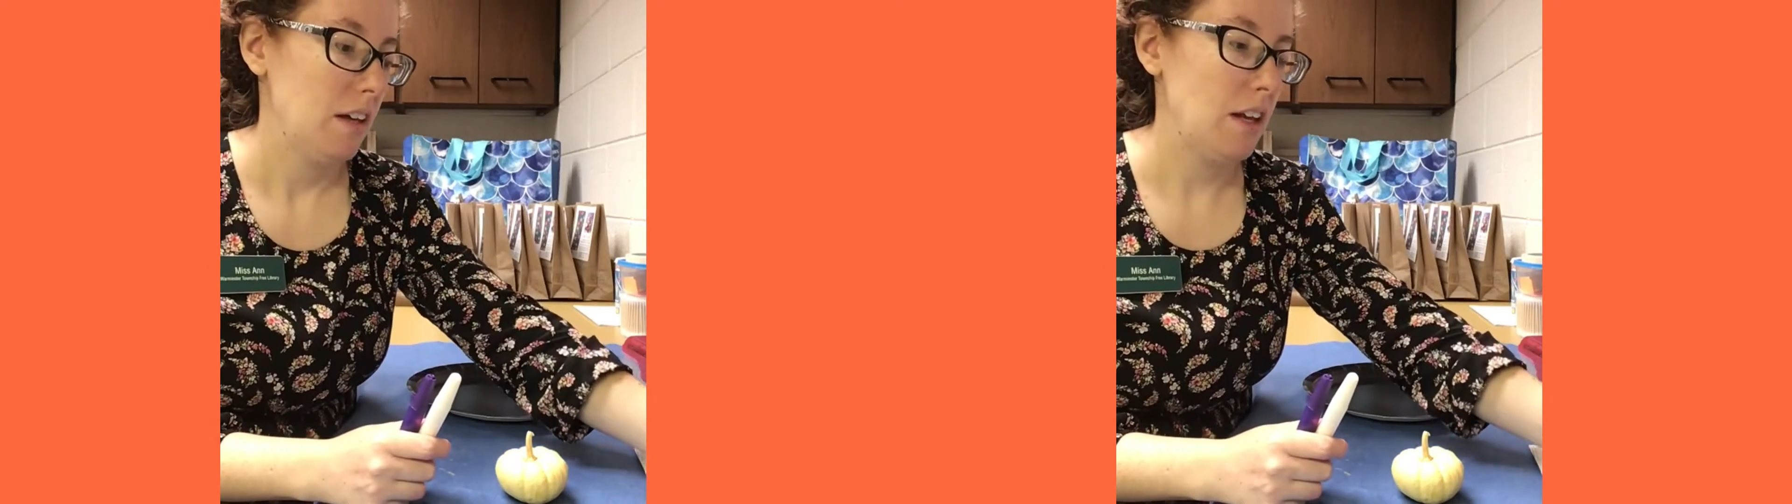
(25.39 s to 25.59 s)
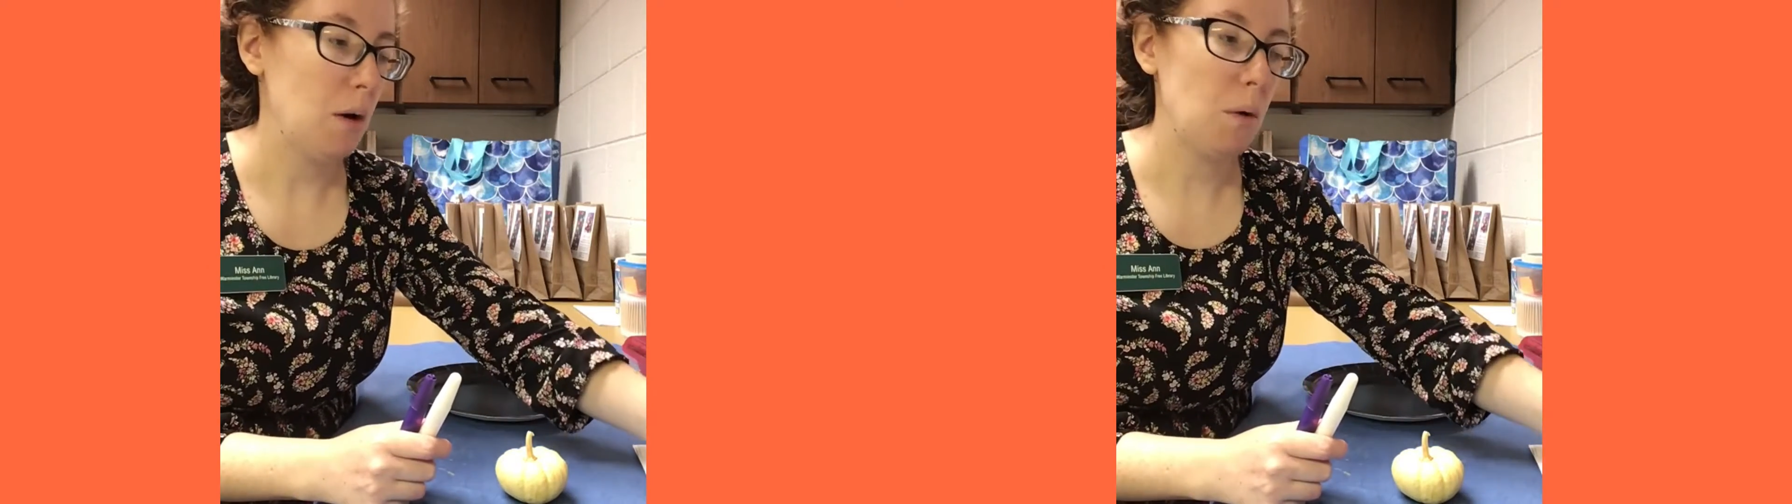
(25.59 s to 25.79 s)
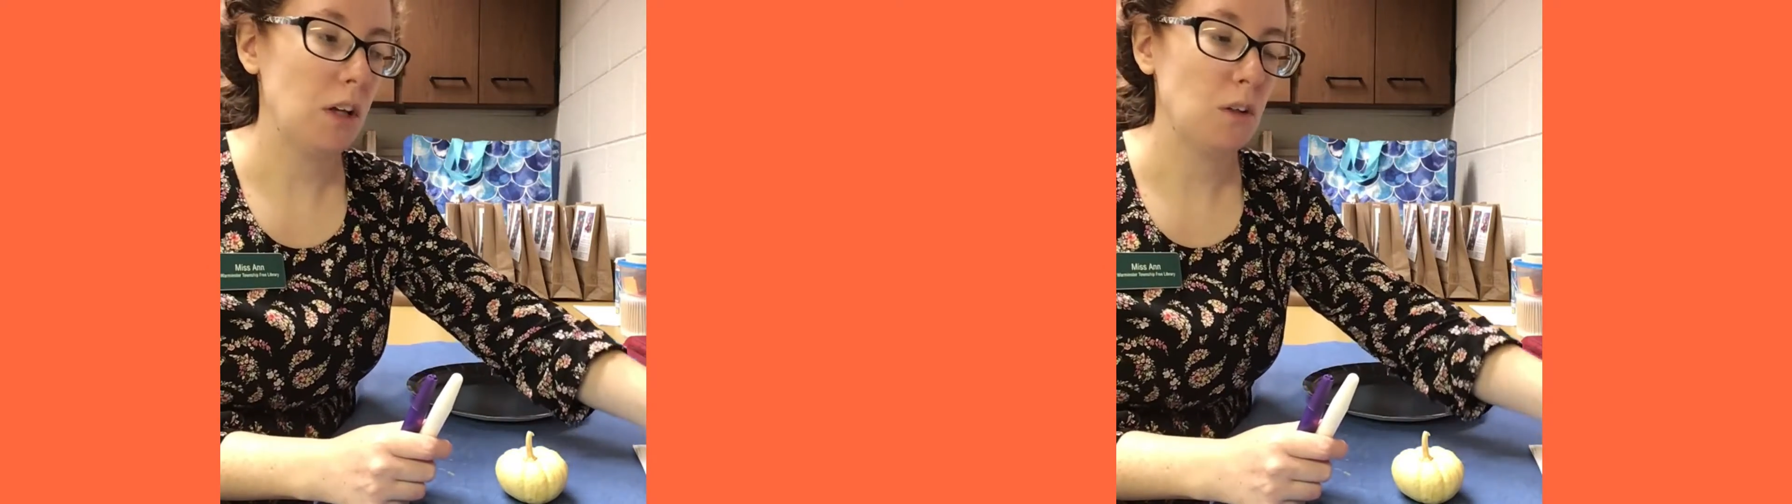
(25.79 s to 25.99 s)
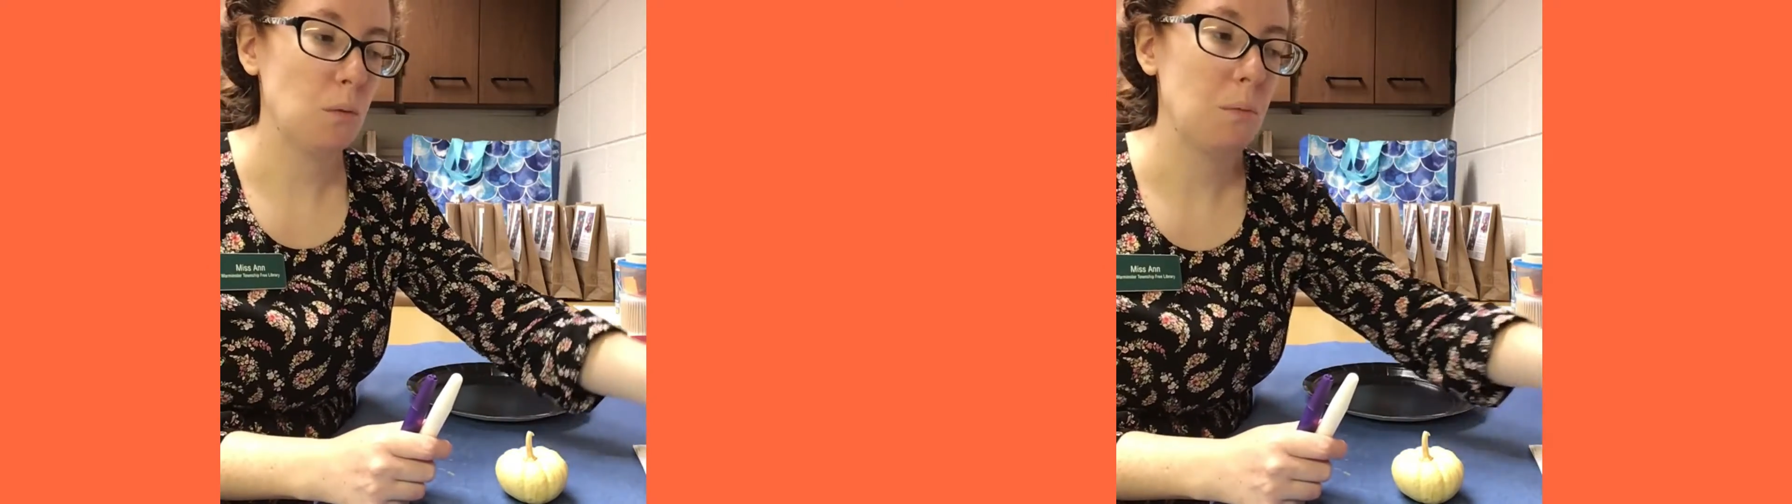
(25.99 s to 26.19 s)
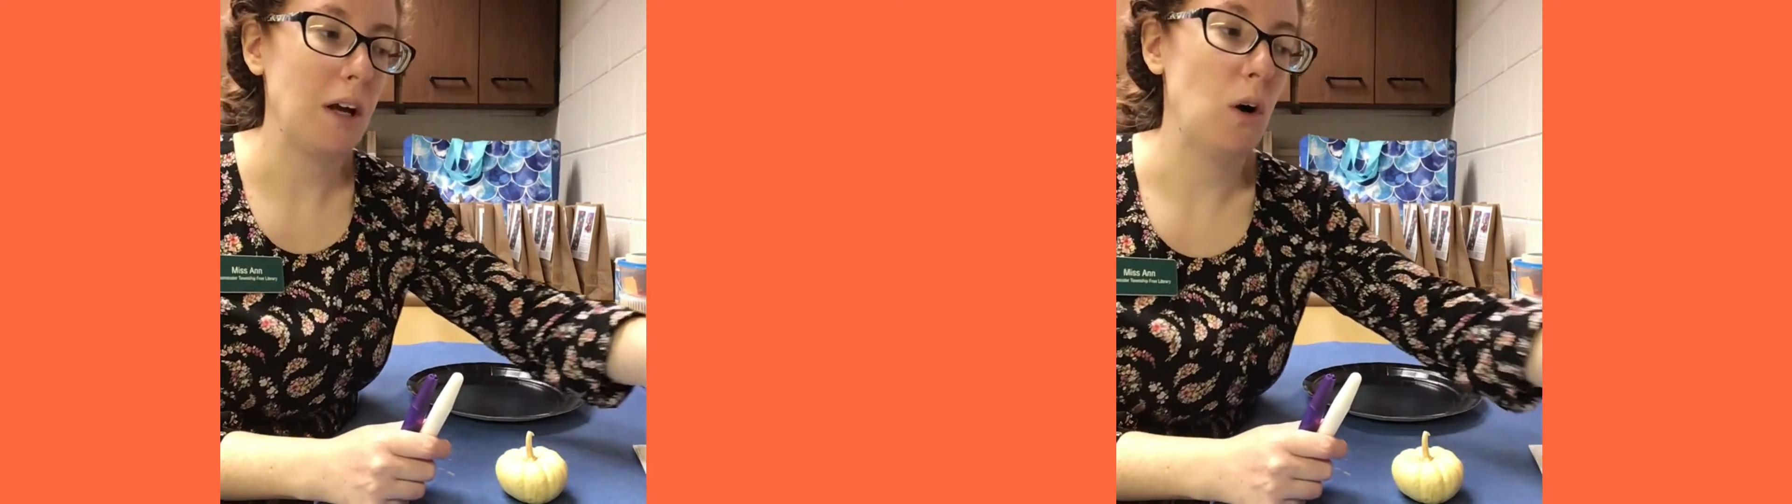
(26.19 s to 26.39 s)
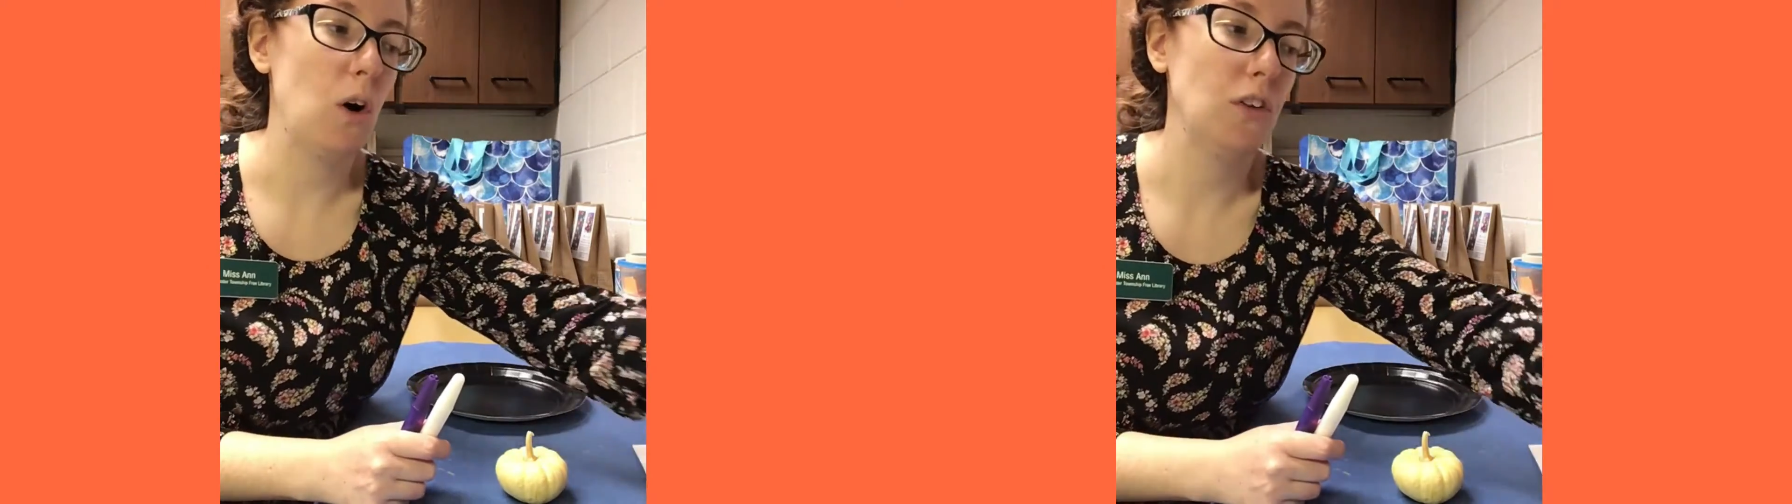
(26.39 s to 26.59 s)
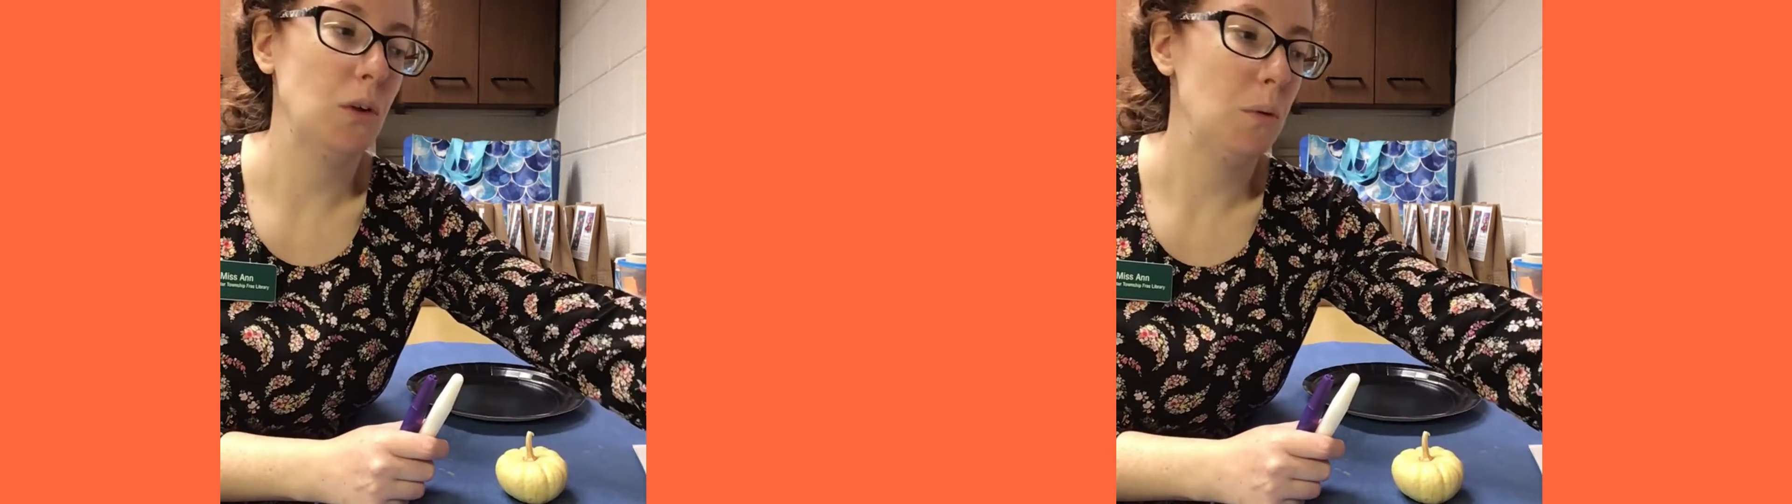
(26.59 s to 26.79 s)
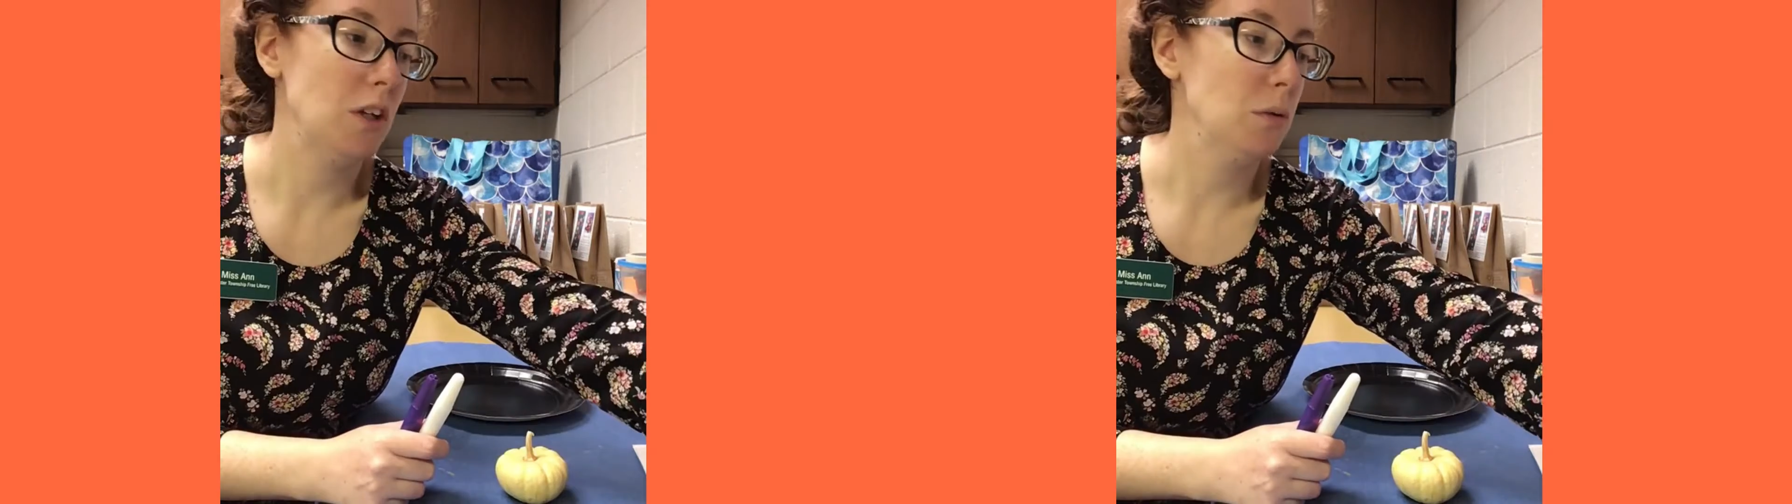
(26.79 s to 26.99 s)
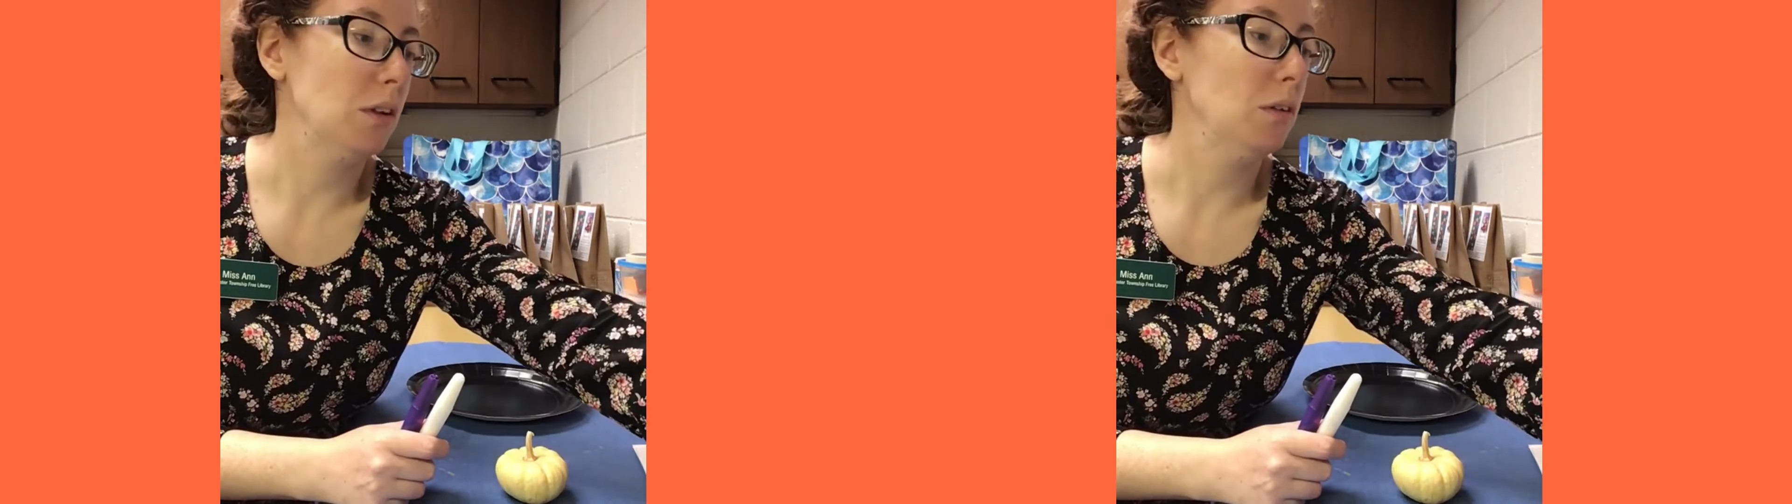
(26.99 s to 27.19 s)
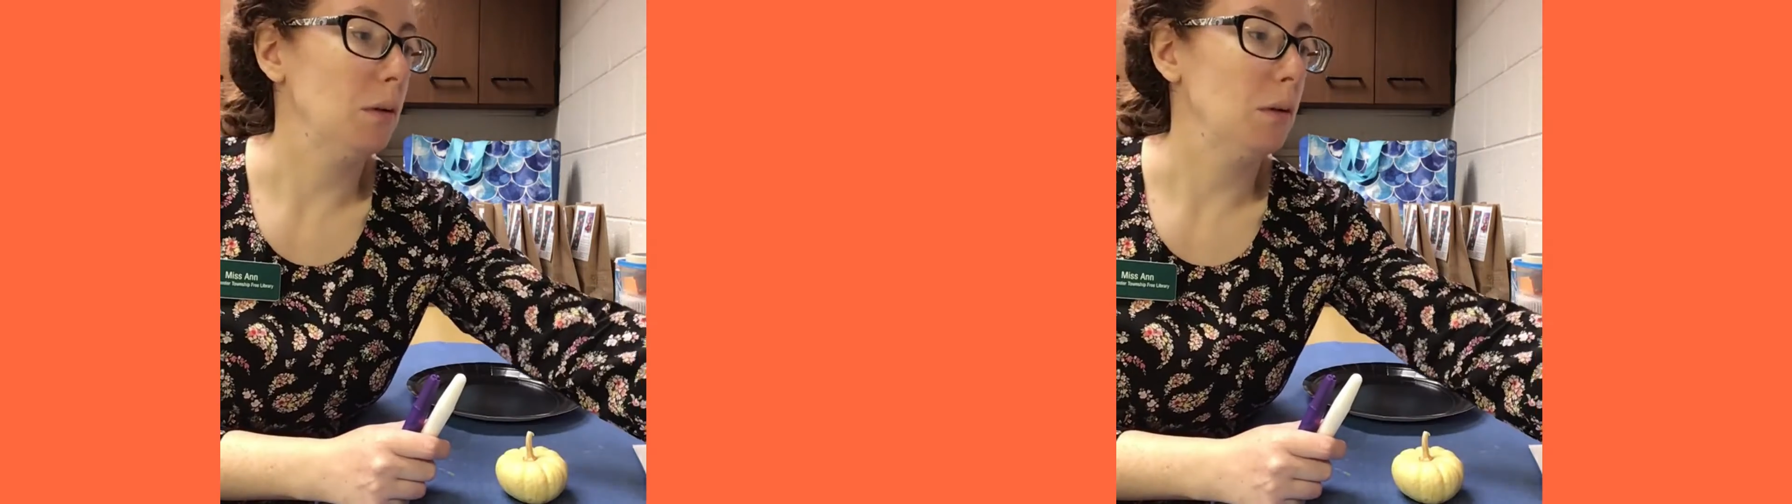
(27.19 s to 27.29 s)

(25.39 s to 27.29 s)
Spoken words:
Now what you might also want to include,